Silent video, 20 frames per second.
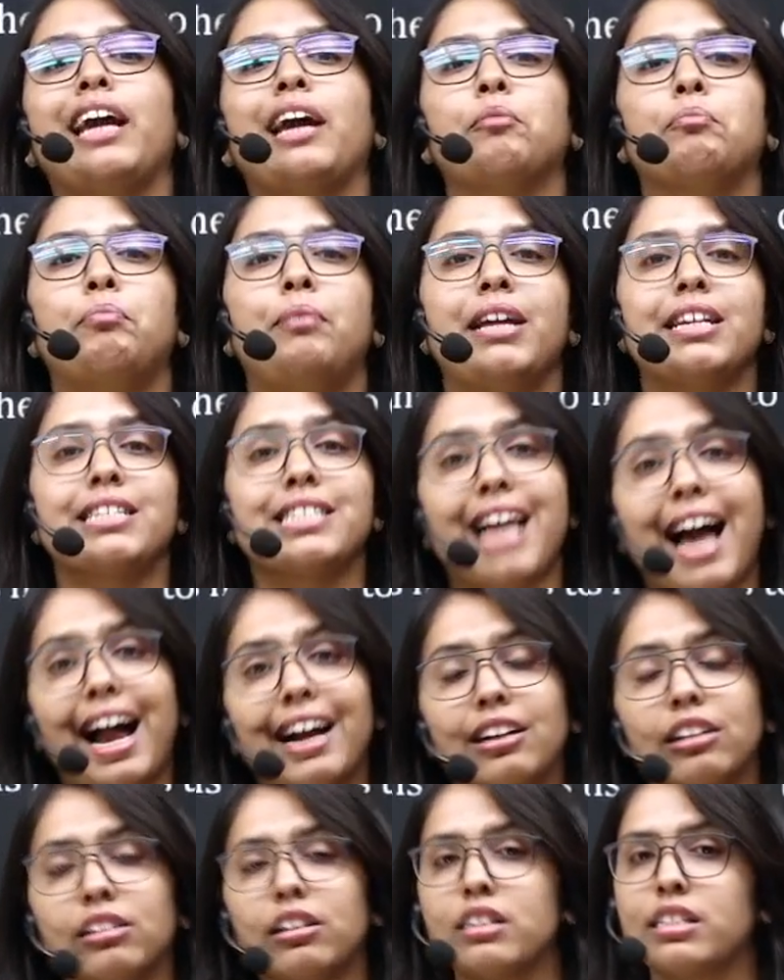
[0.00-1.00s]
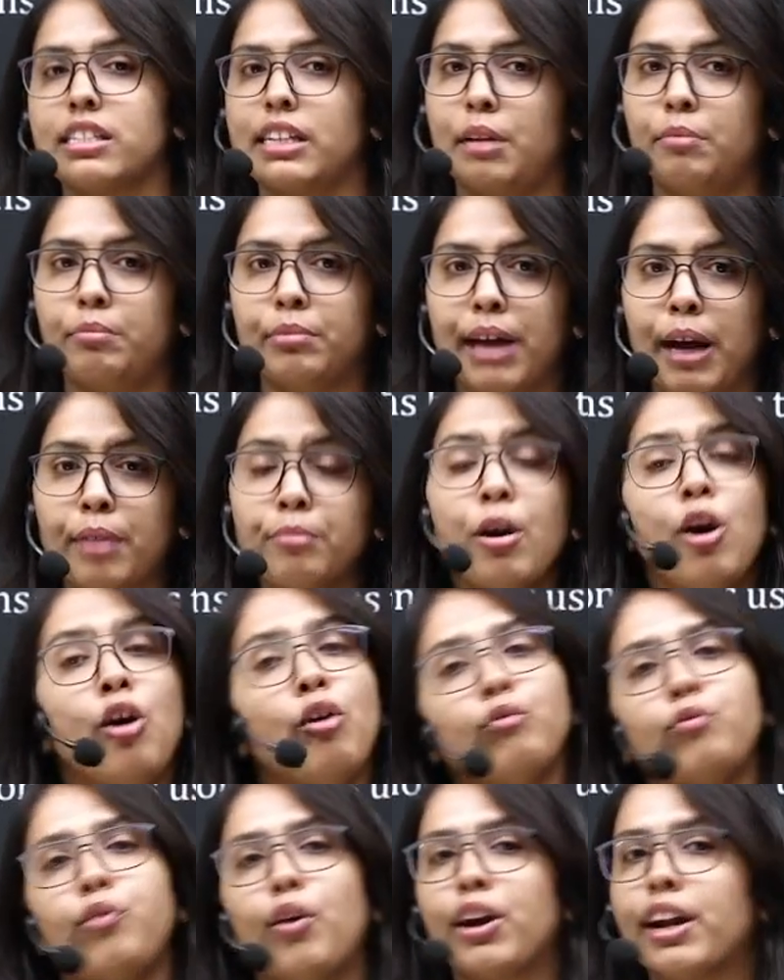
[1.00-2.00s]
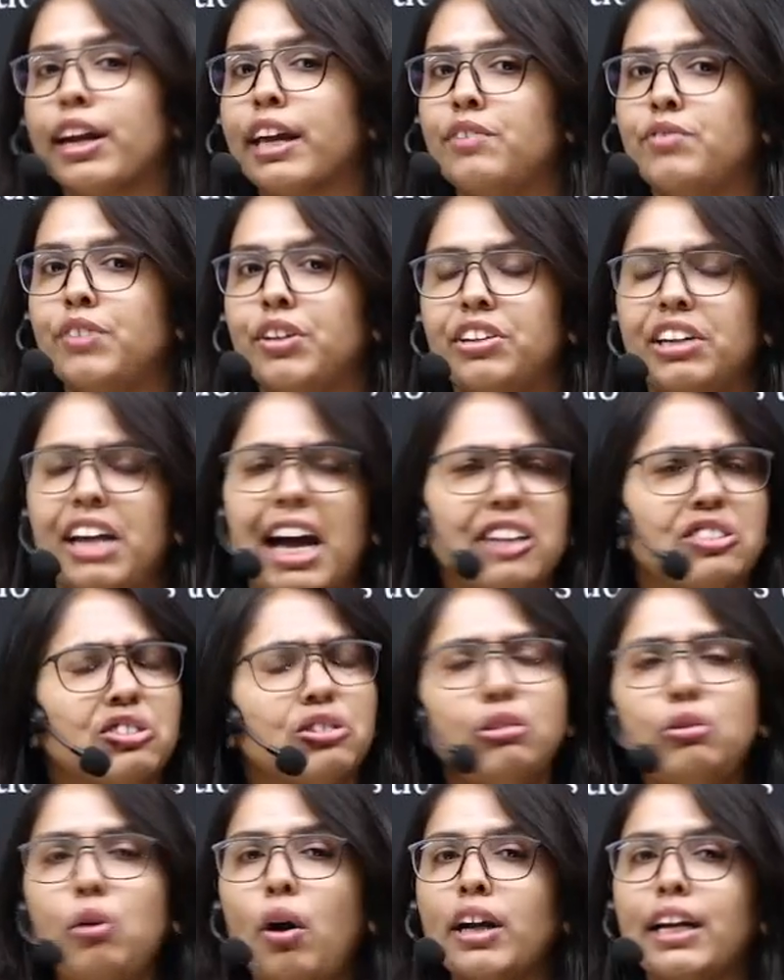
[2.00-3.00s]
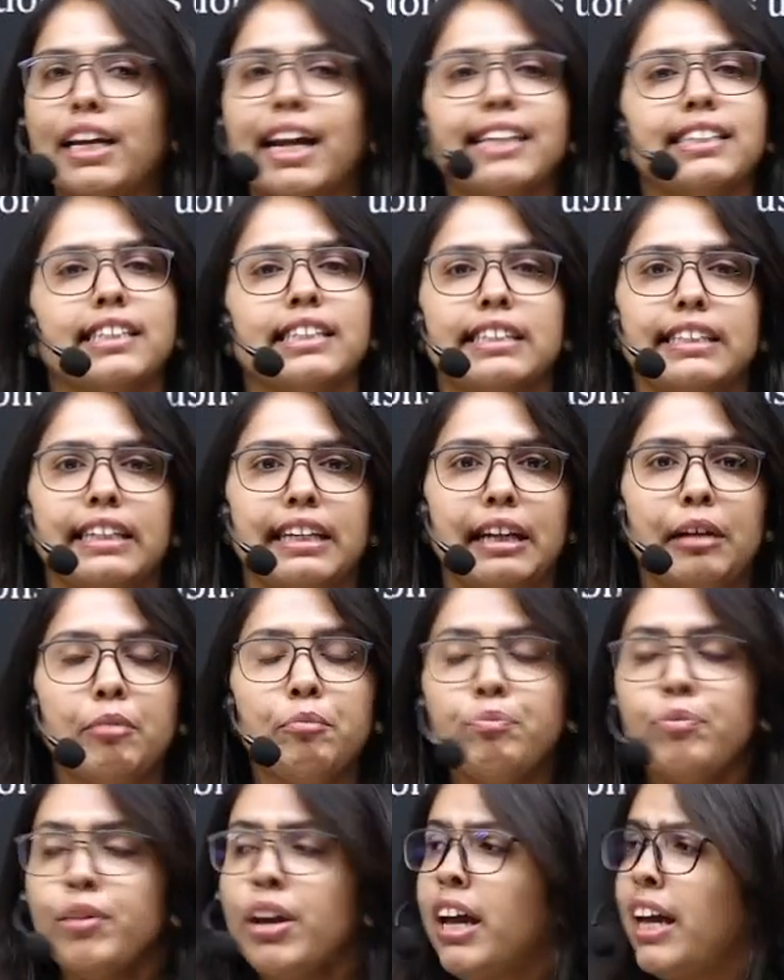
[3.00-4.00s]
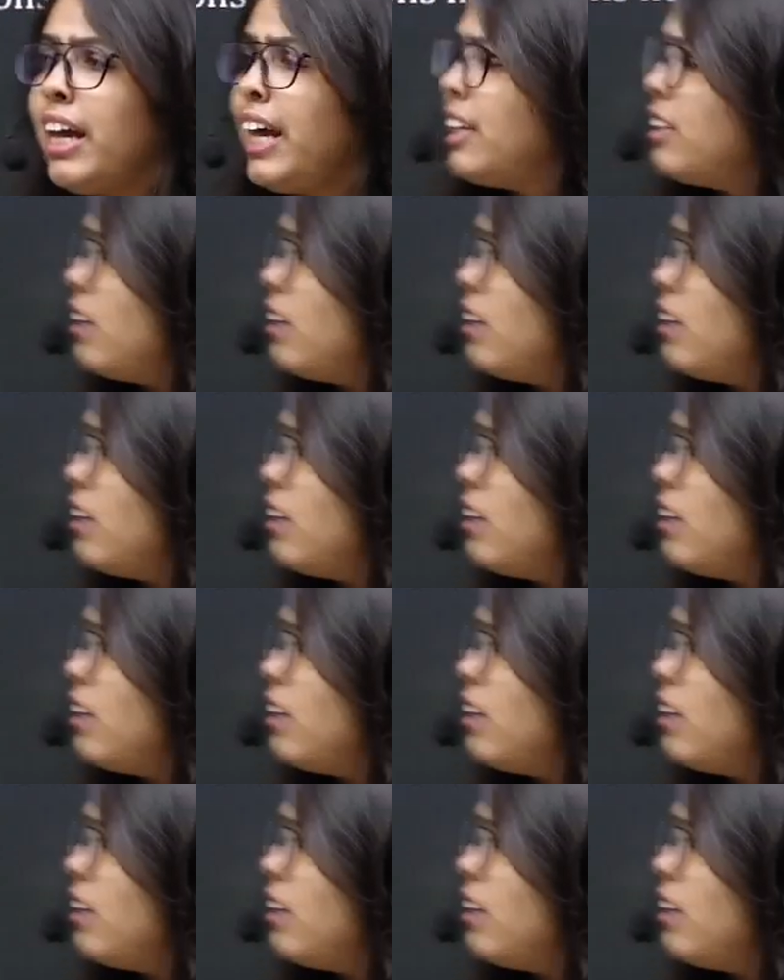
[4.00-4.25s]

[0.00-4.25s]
place at the same time for a given reaction. Not necessary. Either